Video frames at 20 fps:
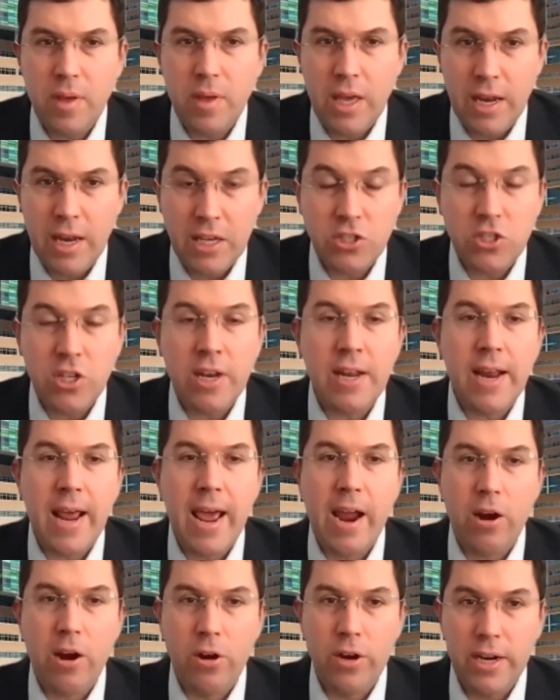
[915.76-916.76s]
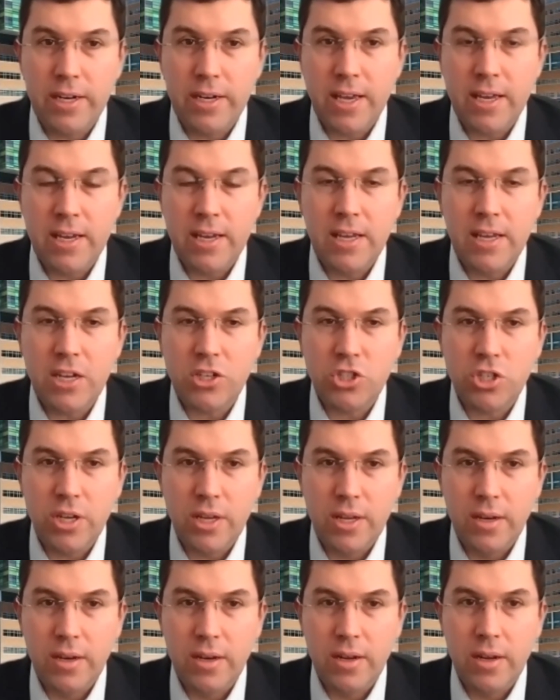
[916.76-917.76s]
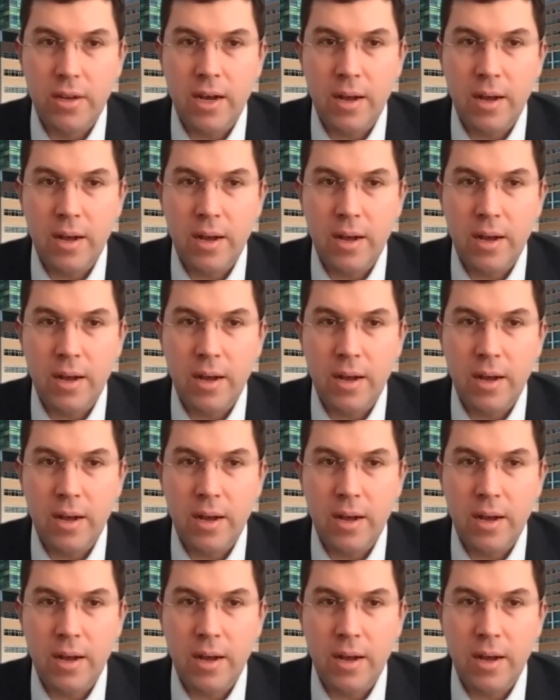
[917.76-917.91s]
is an inherited condition.